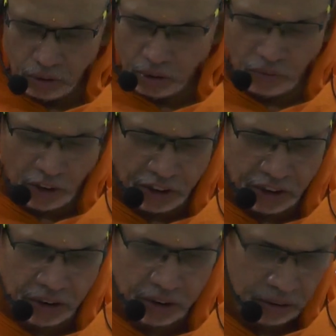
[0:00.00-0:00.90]
You avoid
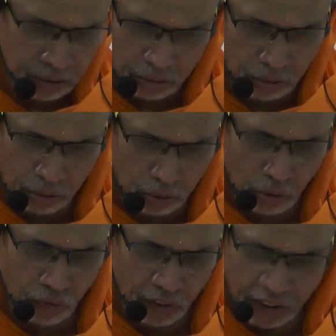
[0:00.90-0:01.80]
it. You don't
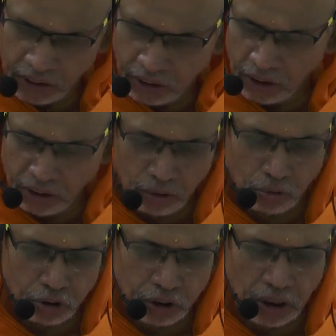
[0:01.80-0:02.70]
go for it. That is the
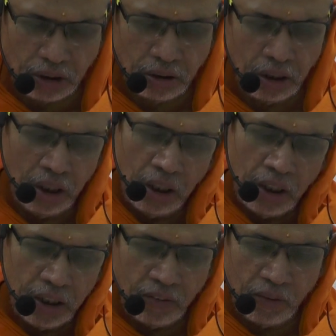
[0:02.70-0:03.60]
question.
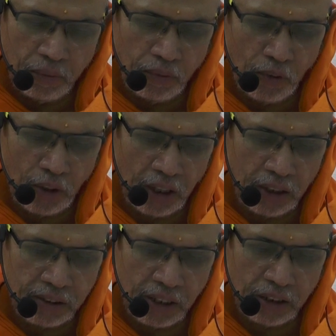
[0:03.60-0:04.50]
Even before
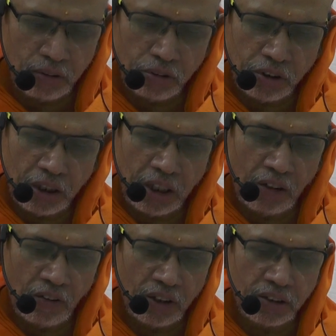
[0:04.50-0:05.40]
I saw the question, I
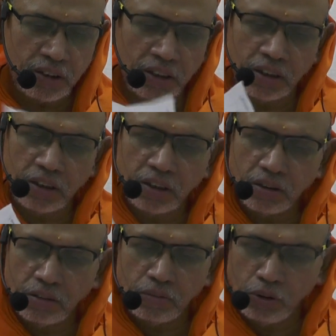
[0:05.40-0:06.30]
have answered it.
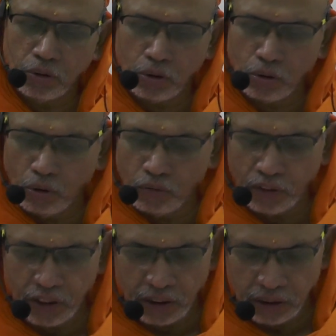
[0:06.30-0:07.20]
We don't go
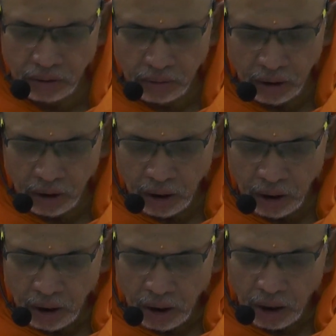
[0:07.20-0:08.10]
for it.
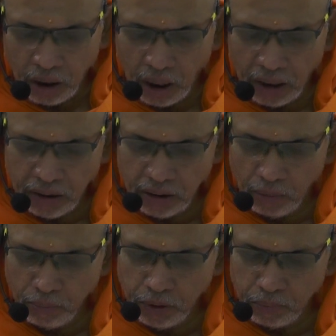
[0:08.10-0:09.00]
God is
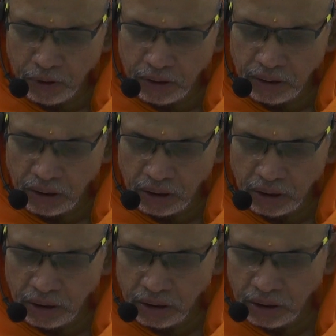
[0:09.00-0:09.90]
omnipresent.